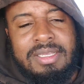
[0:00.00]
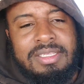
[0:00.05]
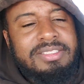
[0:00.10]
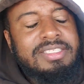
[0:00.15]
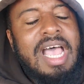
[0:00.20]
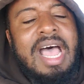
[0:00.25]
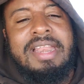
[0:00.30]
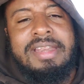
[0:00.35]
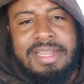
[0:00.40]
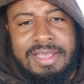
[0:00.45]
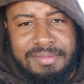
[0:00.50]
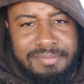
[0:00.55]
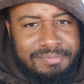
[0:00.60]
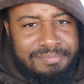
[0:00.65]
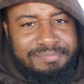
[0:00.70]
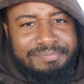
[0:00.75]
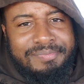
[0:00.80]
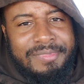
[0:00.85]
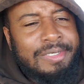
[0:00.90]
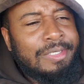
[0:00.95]

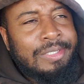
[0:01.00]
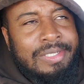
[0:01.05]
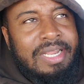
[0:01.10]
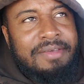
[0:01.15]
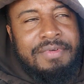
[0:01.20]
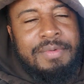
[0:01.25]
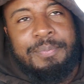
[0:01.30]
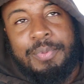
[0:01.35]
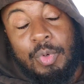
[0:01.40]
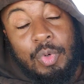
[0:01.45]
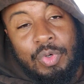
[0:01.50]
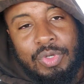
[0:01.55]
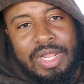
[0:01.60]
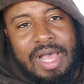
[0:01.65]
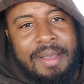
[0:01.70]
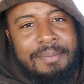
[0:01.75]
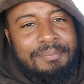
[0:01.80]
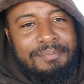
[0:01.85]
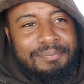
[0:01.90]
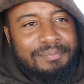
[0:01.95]
Tottenham, oh Liverpool,
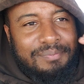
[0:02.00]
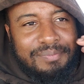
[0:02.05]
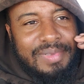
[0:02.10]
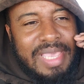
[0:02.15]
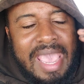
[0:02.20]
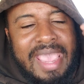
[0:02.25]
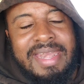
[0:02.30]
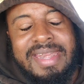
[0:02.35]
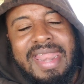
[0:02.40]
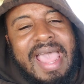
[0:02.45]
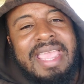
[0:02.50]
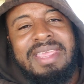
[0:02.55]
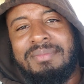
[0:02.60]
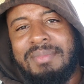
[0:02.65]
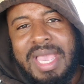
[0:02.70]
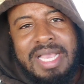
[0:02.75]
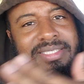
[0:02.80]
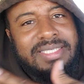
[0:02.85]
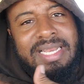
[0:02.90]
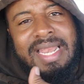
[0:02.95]
I'm um, getting
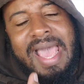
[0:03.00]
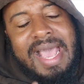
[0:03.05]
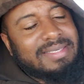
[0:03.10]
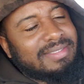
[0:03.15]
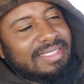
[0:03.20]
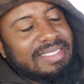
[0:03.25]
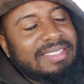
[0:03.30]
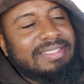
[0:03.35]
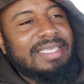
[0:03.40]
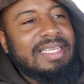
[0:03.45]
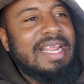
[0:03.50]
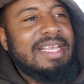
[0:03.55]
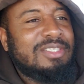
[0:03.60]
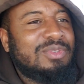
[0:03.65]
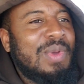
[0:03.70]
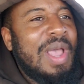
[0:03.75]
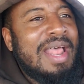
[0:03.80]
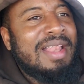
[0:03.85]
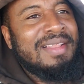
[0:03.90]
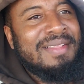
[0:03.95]
nightmares of last season as
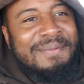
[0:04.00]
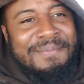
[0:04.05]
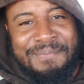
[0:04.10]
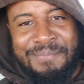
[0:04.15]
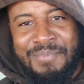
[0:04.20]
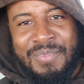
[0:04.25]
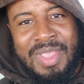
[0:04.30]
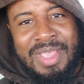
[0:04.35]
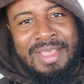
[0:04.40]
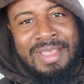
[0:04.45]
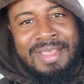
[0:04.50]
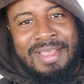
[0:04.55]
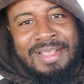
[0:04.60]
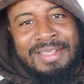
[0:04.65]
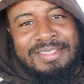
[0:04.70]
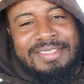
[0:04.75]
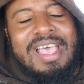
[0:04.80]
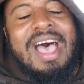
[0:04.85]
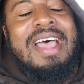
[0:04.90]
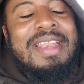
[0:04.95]
well.
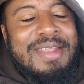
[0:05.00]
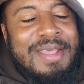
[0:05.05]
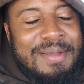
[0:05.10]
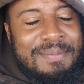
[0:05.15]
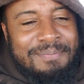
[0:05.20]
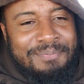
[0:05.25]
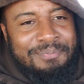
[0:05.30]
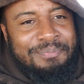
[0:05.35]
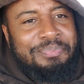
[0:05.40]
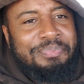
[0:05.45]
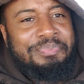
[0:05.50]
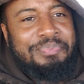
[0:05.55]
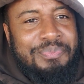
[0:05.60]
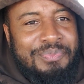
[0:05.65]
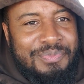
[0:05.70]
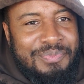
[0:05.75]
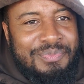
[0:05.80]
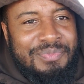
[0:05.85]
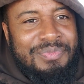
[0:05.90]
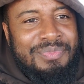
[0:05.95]
Tottenham,
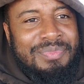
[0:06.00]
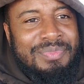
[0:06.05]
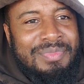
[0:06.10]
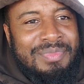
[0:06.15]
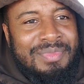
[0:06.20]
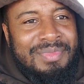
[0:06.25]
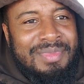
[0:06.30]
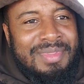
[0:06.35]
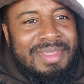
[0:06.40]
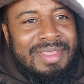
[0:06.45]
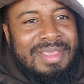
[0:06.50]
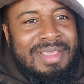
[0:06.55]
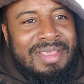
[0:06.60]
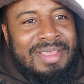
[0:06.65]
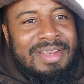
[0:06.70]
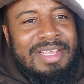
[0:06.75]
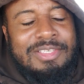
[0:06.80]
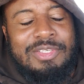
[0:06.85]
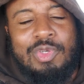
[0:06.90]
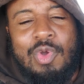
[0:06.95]

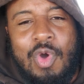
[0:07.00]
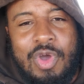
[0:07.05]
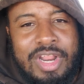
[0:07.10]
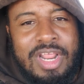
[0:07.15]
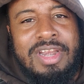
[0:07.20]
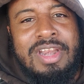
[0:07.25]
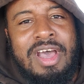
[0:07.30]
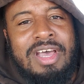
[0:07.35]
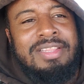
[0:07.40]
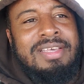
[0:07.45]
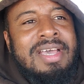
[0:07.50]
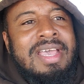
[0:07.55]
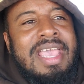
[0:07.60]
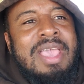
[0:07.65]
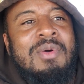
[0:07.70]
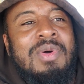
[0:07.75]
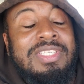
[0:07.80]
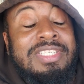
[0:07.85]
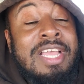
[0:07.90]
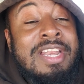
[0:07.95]
they scored another.
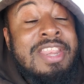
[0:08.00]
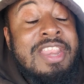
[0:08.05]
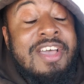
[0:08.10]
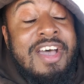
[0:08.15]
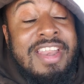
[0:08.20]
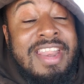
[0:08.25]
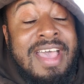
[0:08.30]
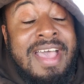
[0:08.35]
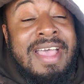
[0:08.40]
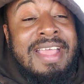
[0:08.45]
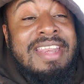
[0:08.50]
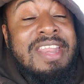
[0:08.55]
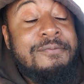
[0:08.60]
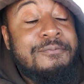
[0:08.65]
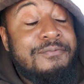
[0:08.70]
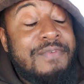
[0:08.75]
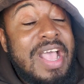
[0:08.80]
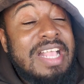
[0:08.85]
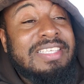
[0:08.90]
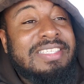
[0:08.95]
It was another
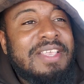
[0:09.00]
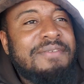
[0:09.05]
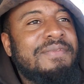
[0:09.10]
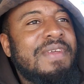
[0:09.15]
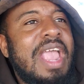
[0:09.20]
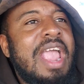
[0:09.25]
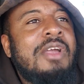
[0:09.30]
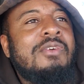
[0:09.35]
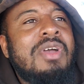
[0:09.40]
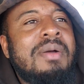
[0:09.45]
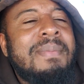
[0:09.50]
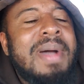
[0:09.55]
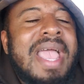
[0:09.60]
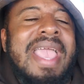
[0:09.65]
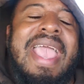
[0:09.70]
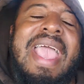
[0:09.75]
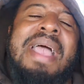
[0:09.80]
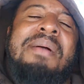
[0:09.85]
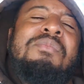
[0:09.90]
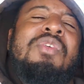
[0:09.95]
defensive error by
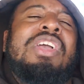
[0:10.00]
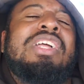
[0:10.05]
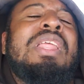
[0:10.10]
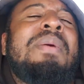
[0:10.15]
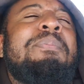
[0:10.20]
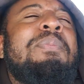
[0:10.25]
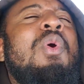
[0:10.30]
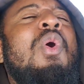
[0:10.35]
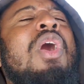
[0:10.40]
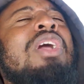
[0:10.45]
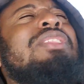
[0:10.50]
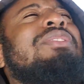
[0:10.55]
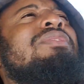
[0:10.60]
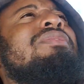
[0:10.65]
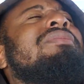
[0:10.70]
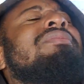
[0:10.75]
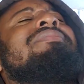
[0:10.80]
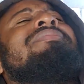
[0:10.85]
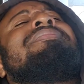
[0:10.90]
Aymeric Laporte.